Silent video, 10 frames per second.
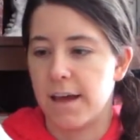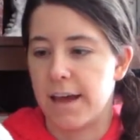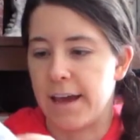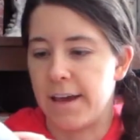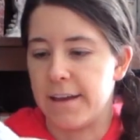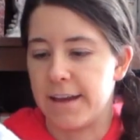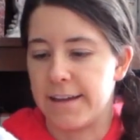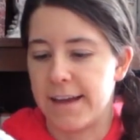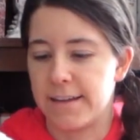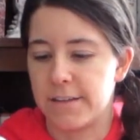And I
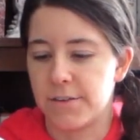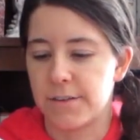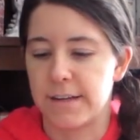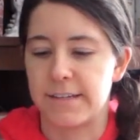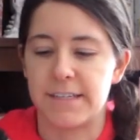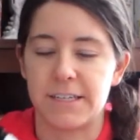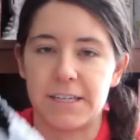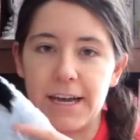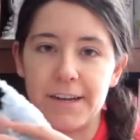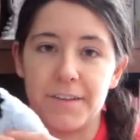had to do a little
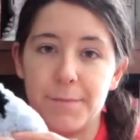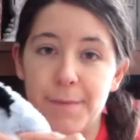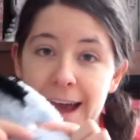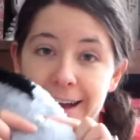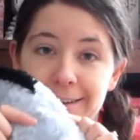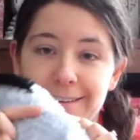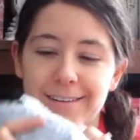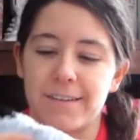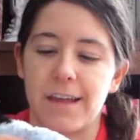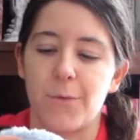stitching on his back
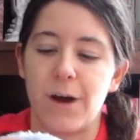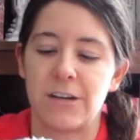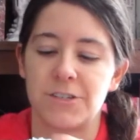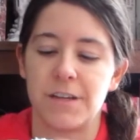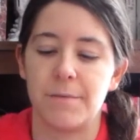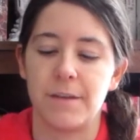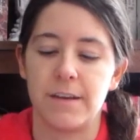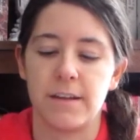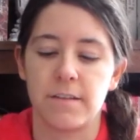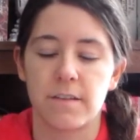because I washed him
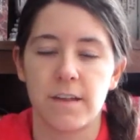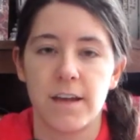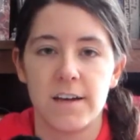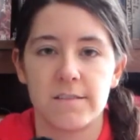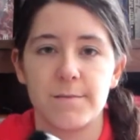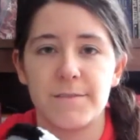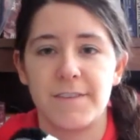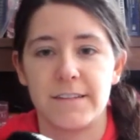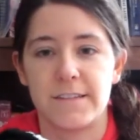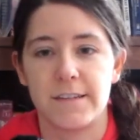and his some of
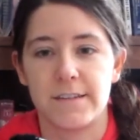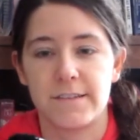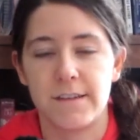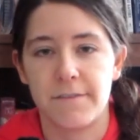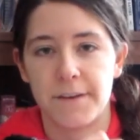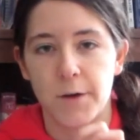his stuff